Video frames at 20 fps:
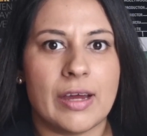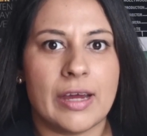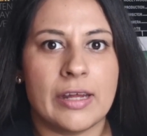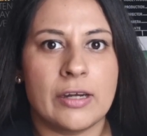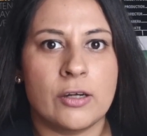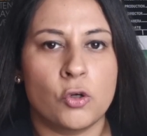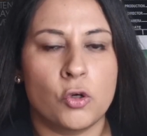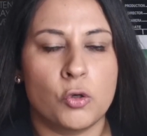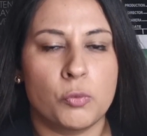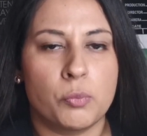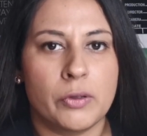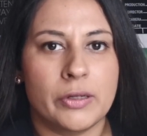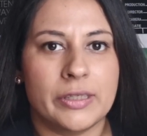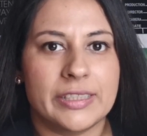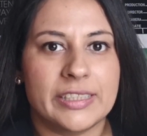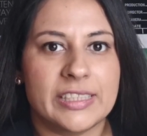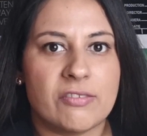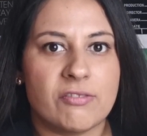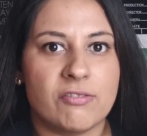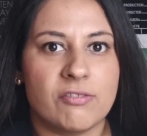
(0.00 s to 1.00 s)
and
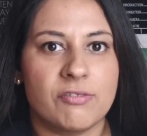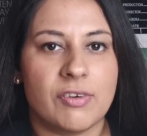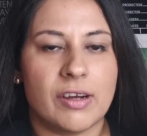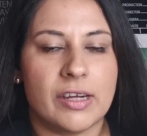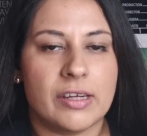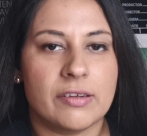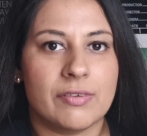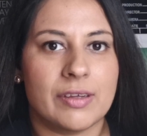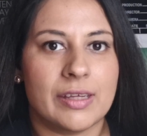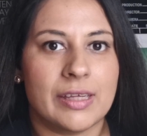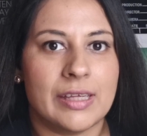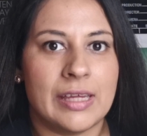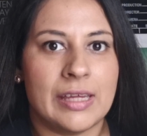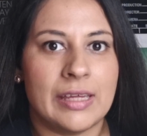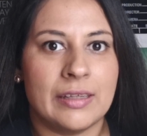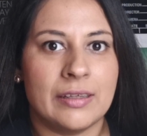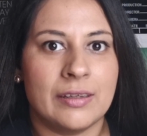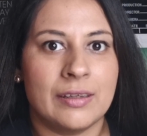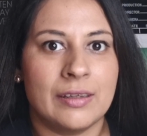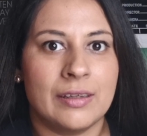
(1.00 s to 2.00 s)
0.75
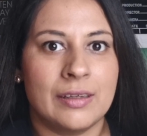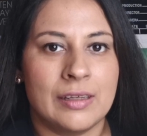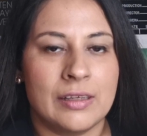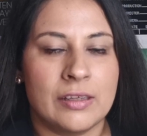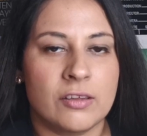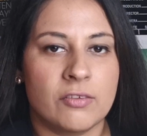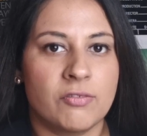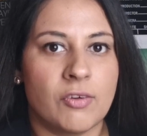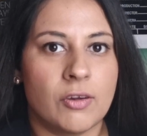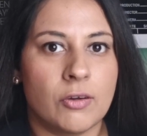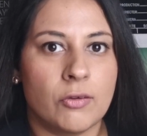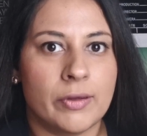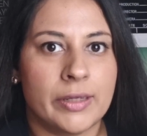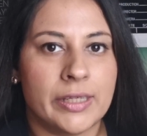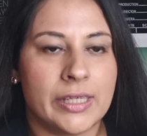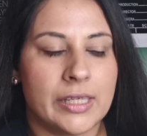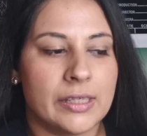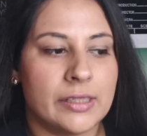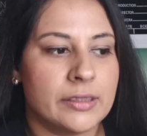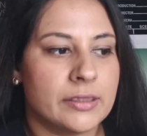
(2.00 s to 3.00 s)
in the following
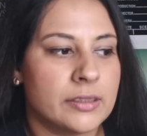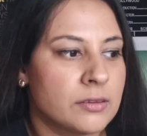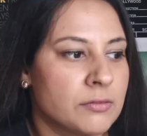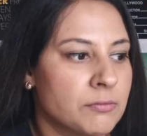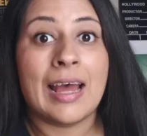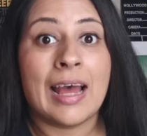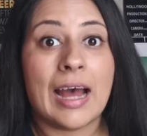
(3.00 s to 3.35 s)
years.